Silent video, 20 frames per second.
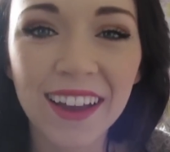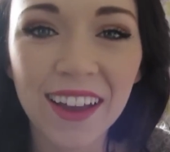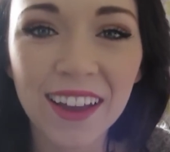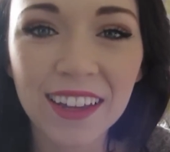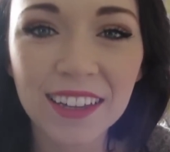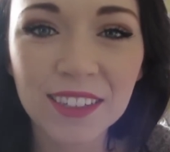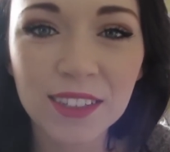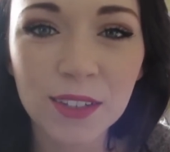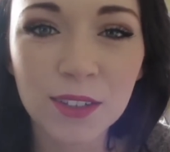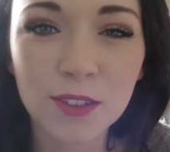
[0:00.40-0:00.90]

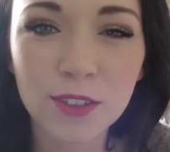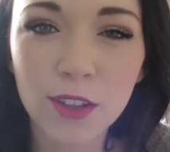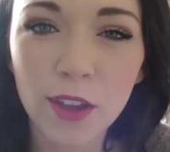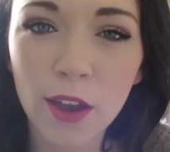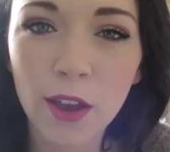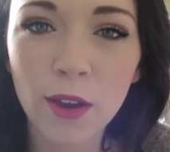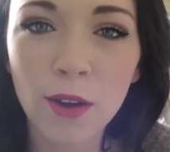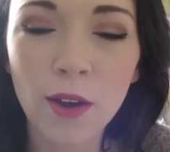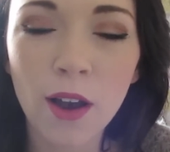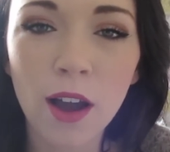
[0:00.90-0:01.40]
guys,
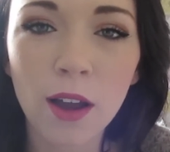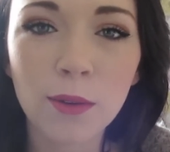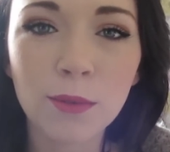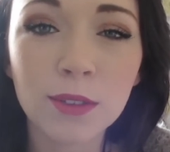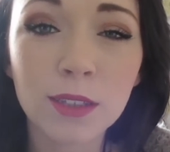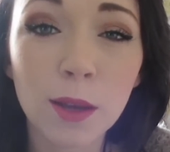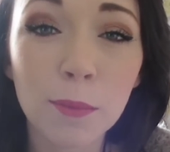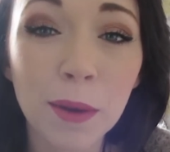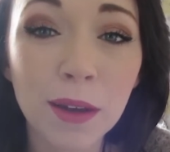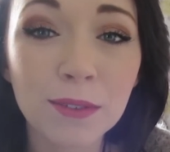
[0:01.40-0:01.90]
so I
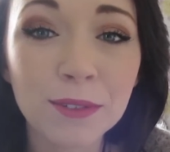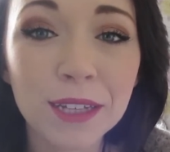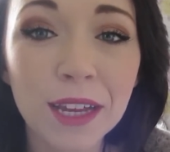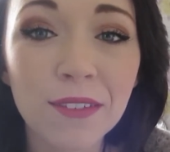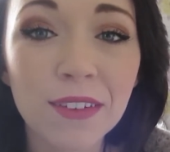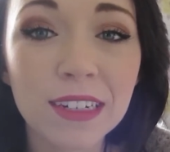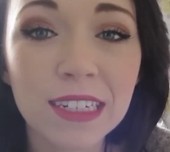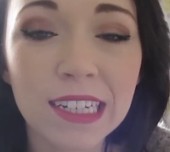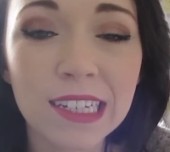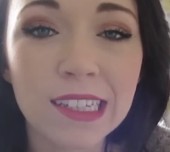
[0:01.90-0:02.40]
was about to get
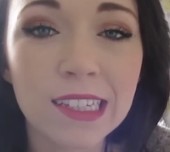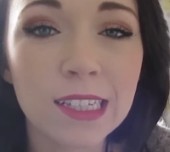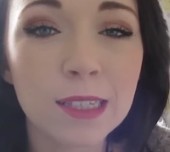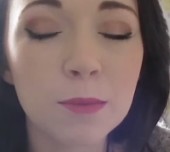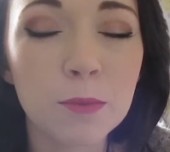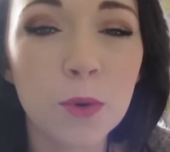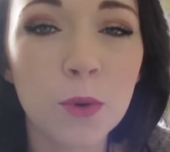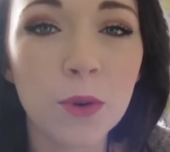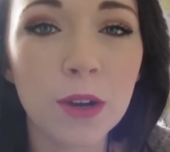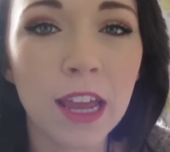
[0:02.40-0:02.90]
ready this
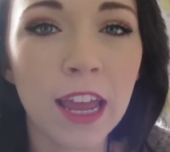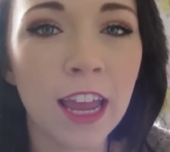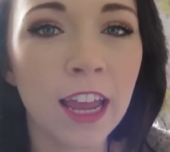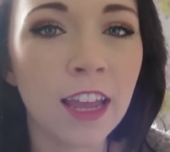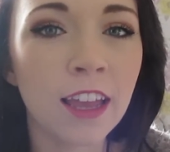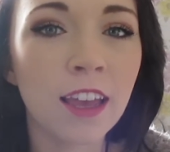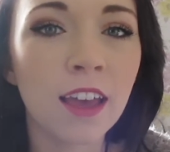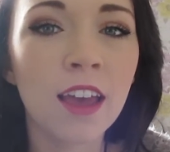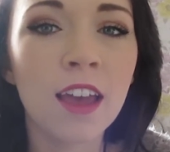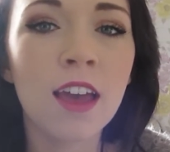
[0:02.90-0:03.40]

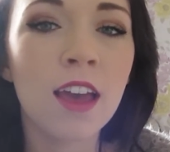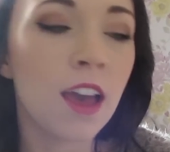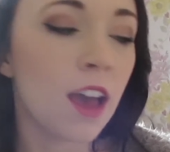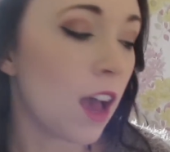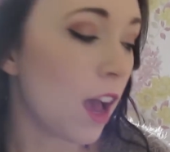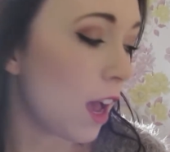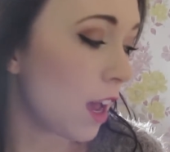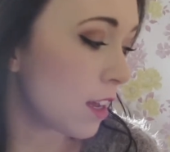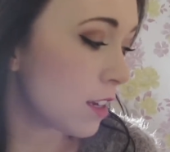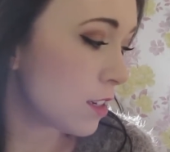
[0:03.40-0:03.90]
morning
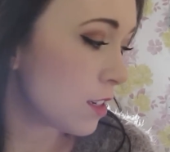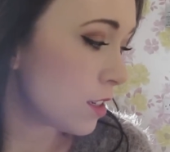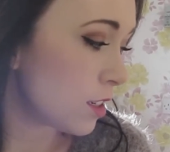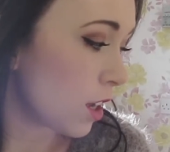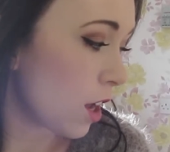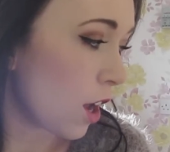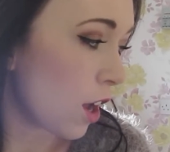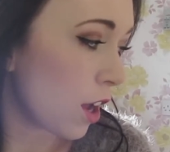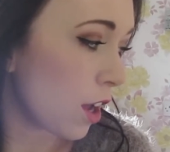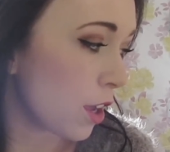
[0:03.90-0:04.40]
and
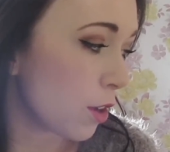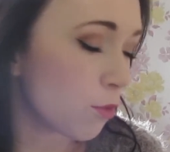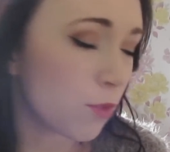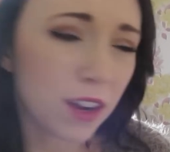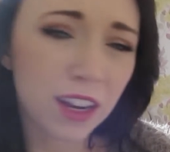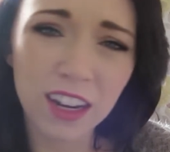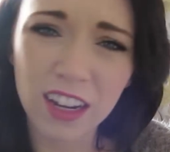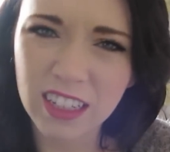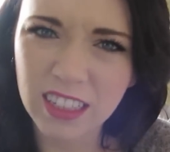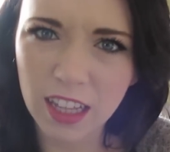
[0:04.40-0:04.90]
I
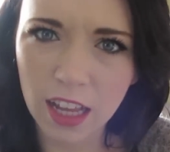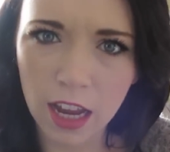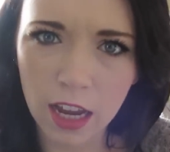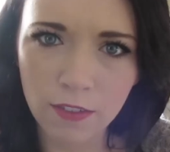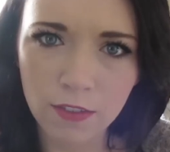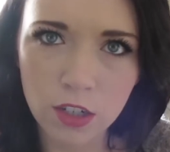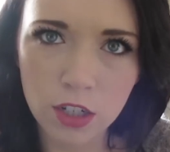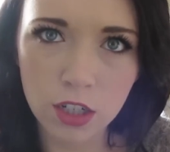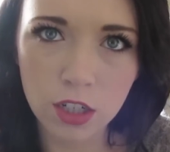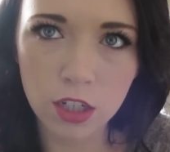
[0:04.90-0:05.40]
realised that I
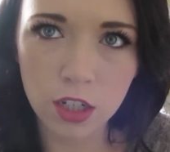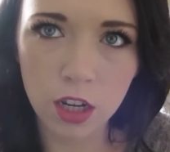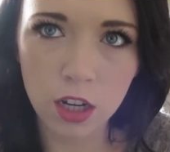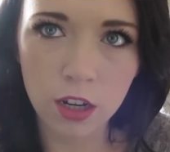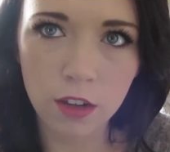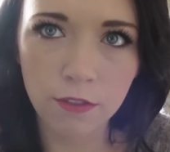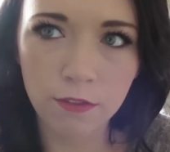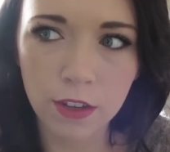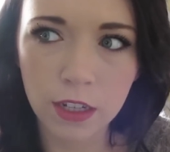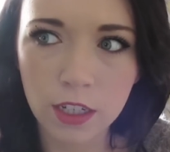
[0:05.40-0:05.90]
haven't done
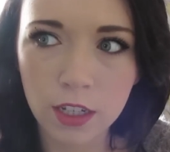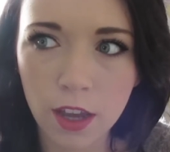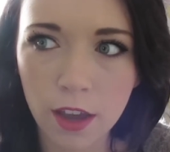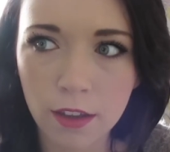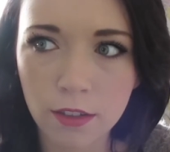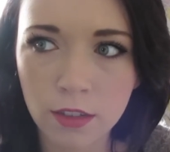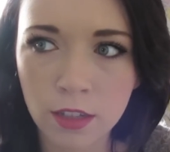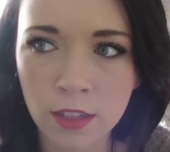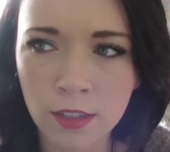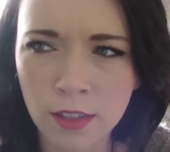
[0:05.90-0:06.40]
a
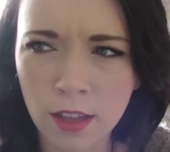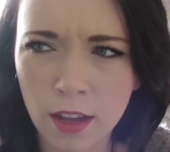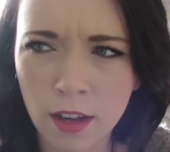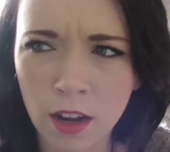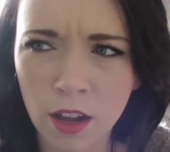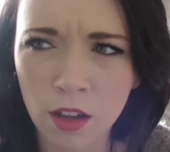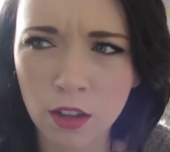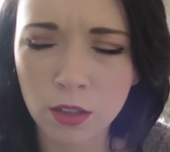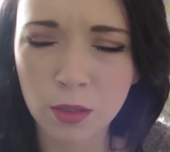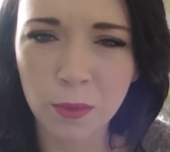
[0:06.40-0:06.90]
video since like
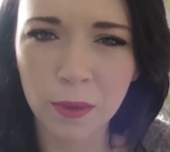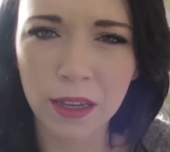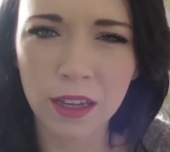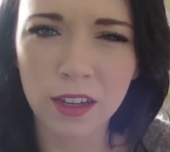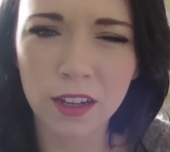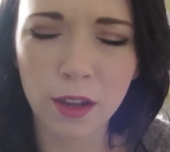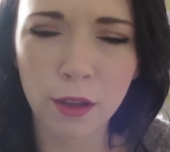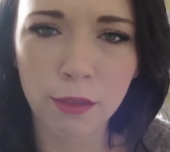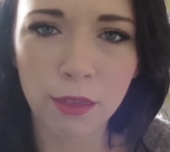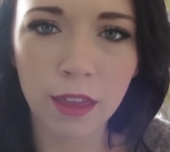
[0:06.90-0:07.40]
last week,
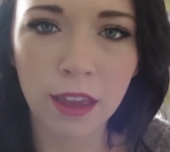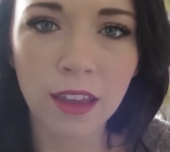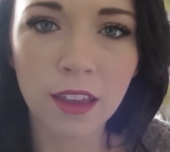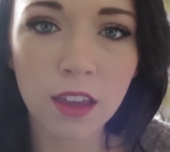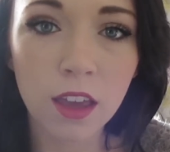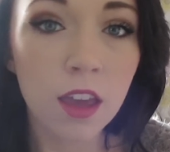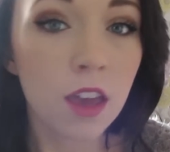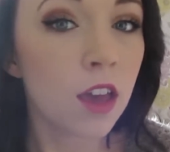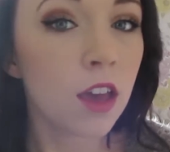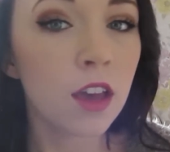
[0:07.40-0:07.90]
I don't think.